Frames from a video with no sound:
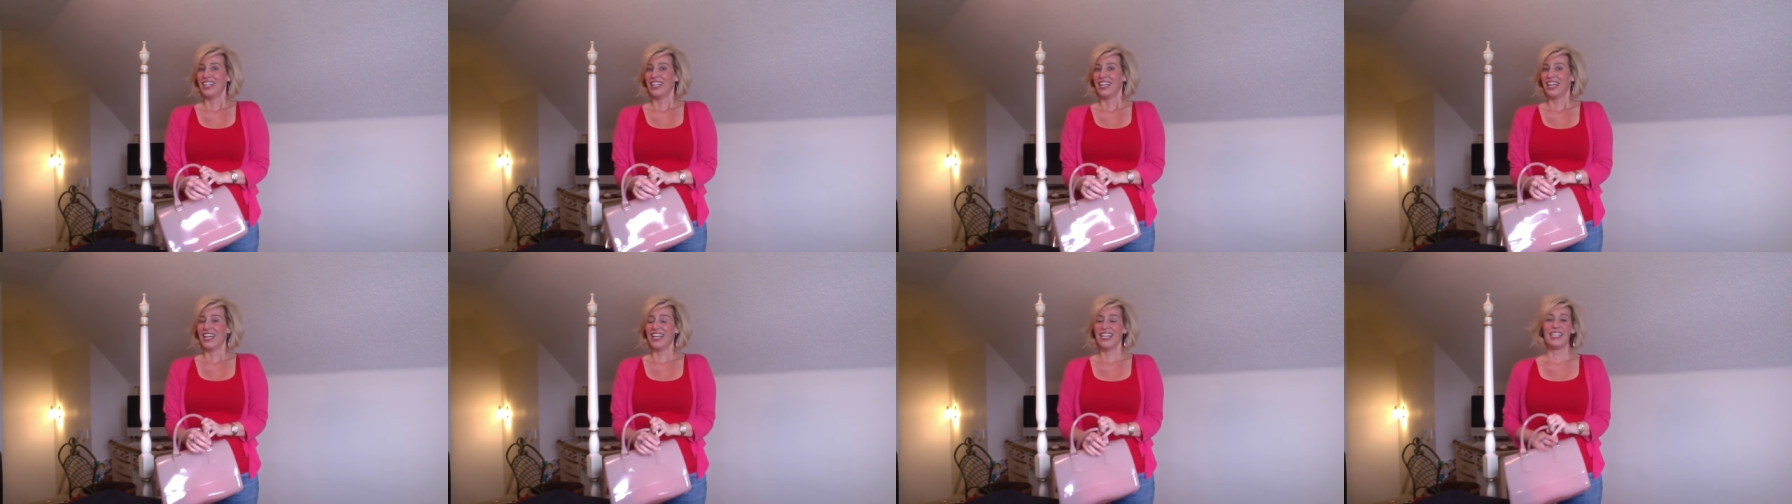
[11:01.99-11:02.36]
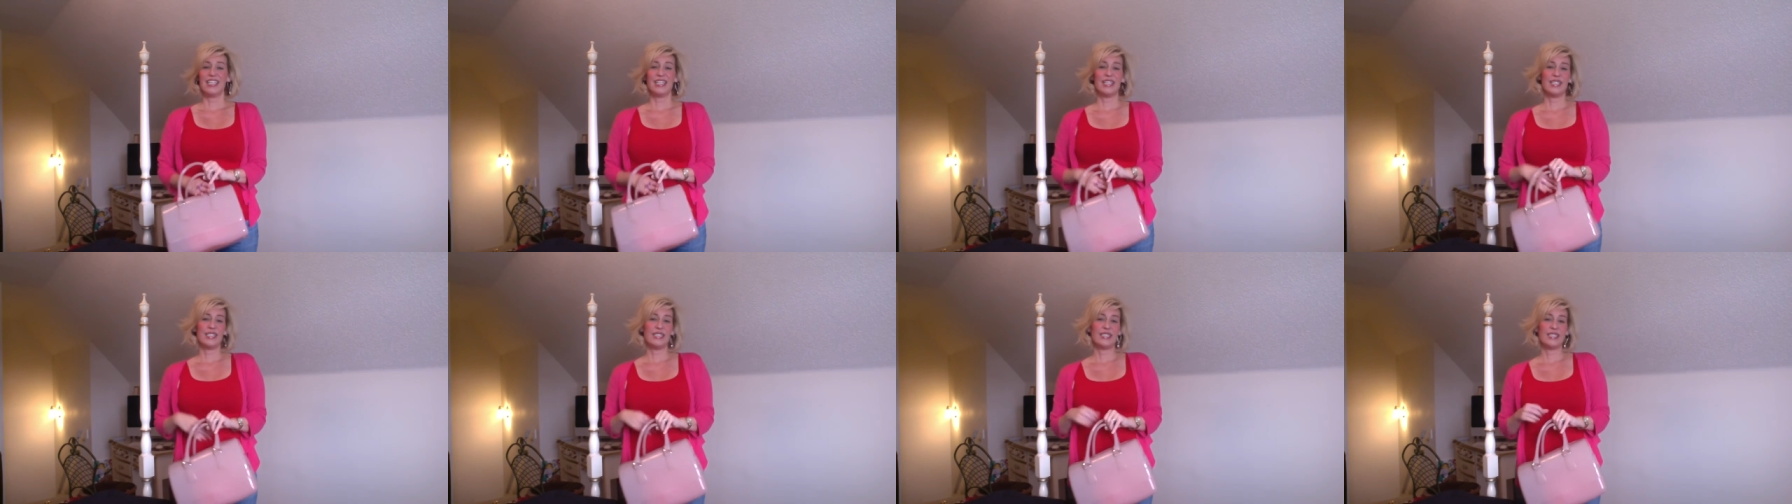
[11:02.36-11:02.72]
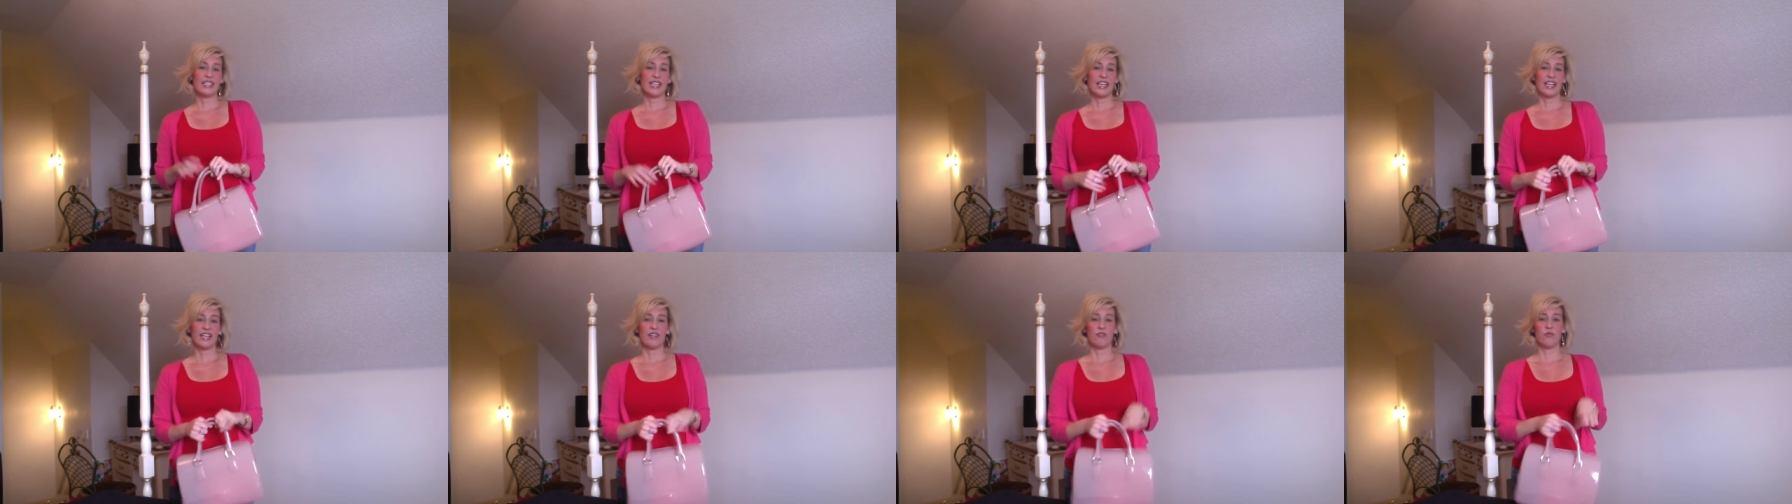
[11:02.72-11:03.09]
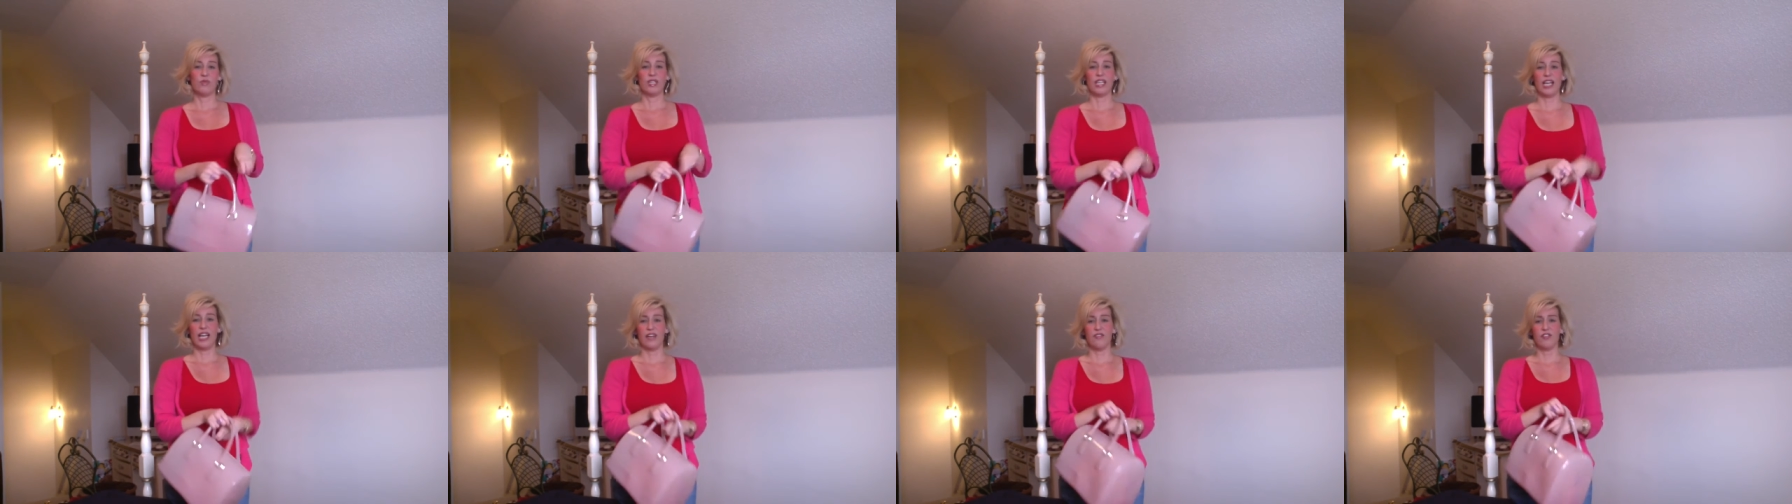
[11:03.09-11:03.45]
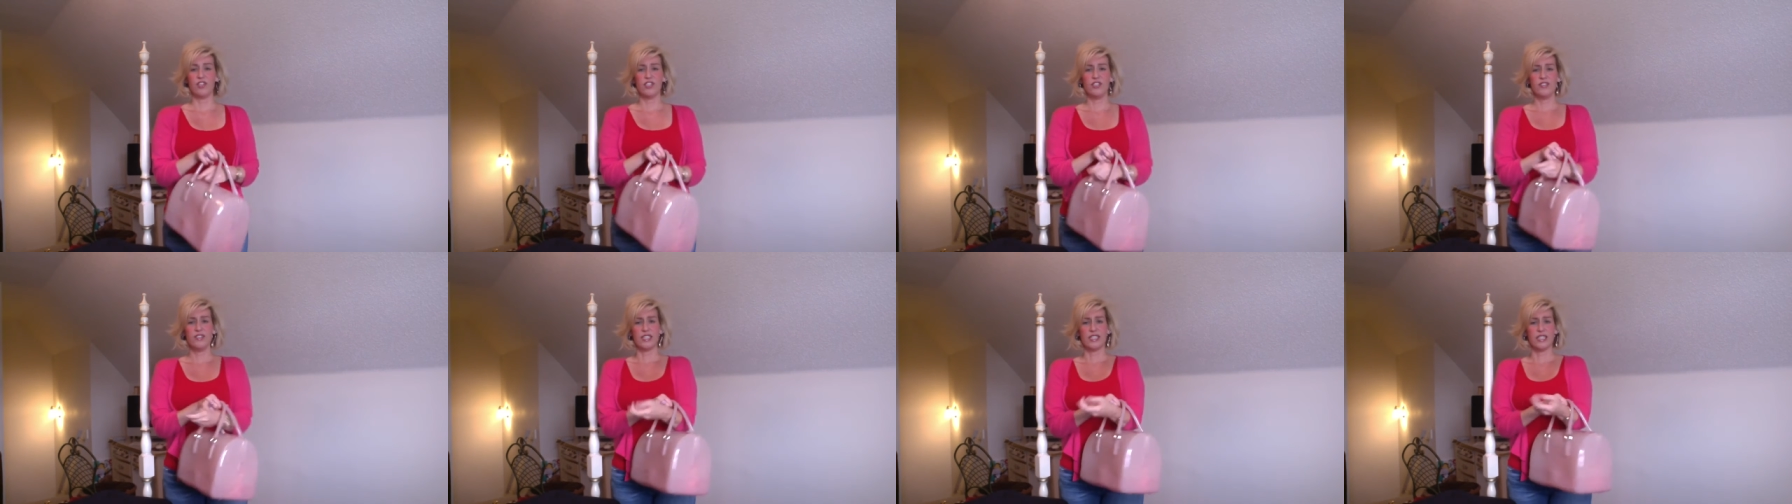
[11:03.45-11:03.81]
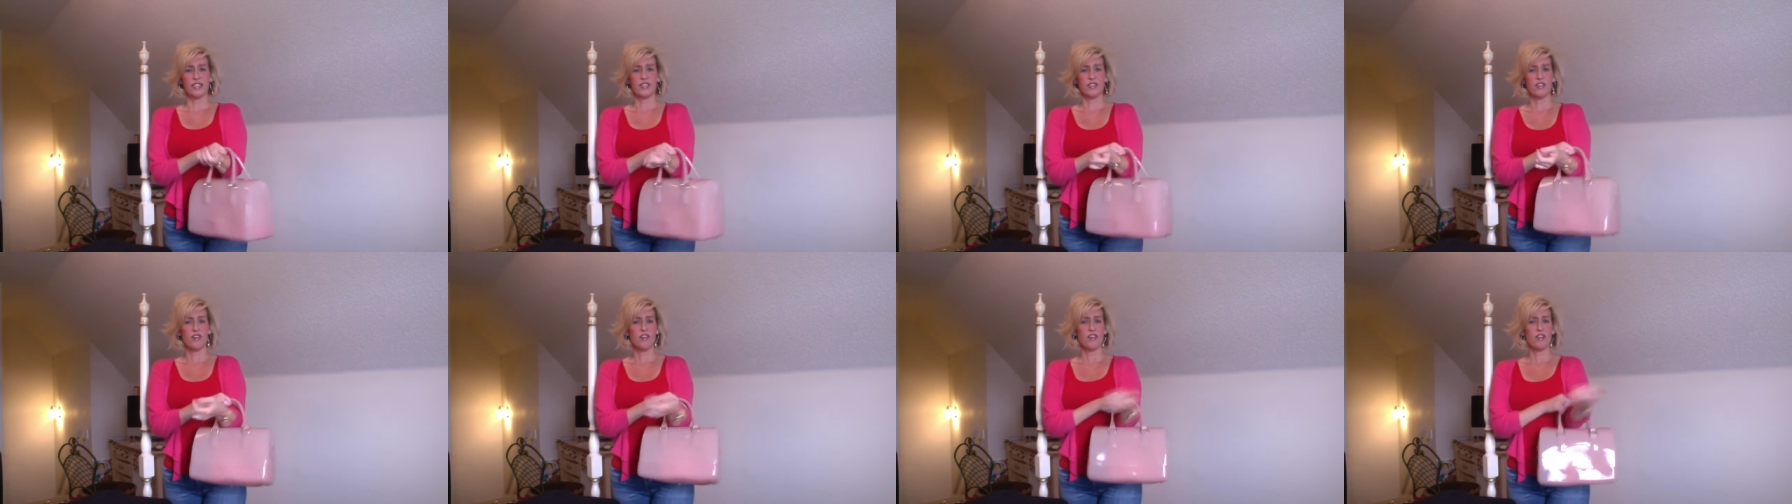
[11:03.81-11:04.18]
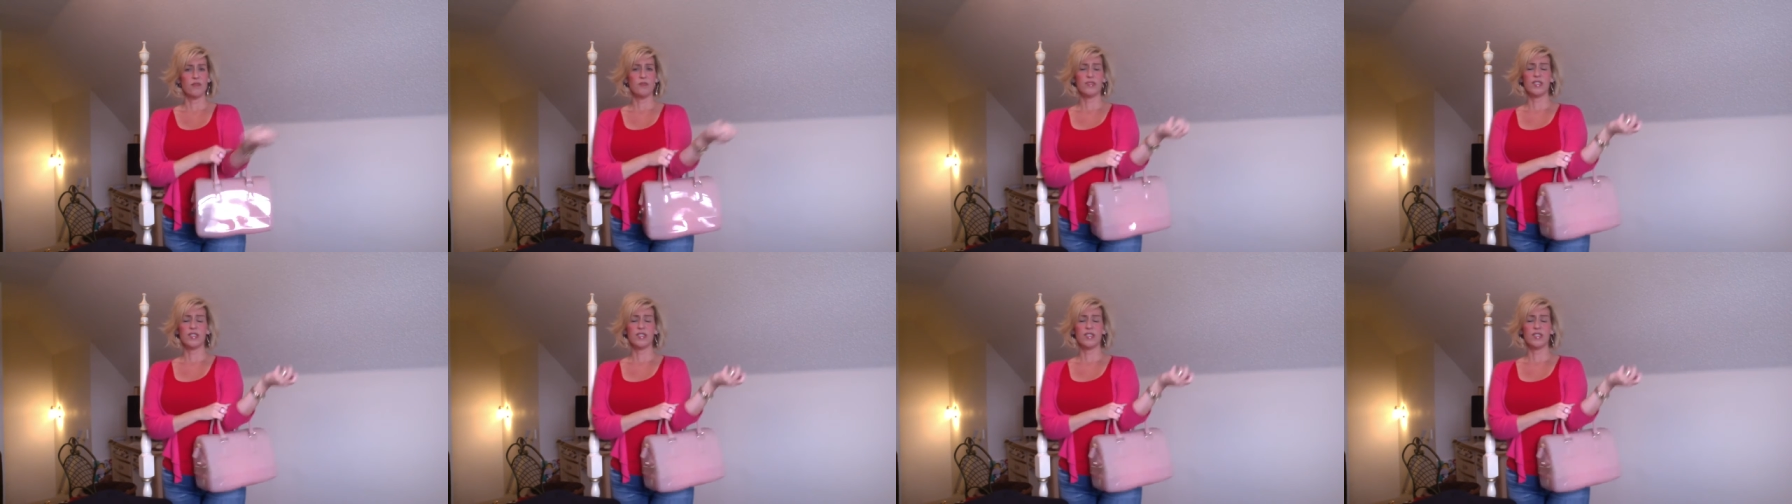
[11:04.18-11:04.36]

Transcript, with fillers: and uh, will I ever use this arm?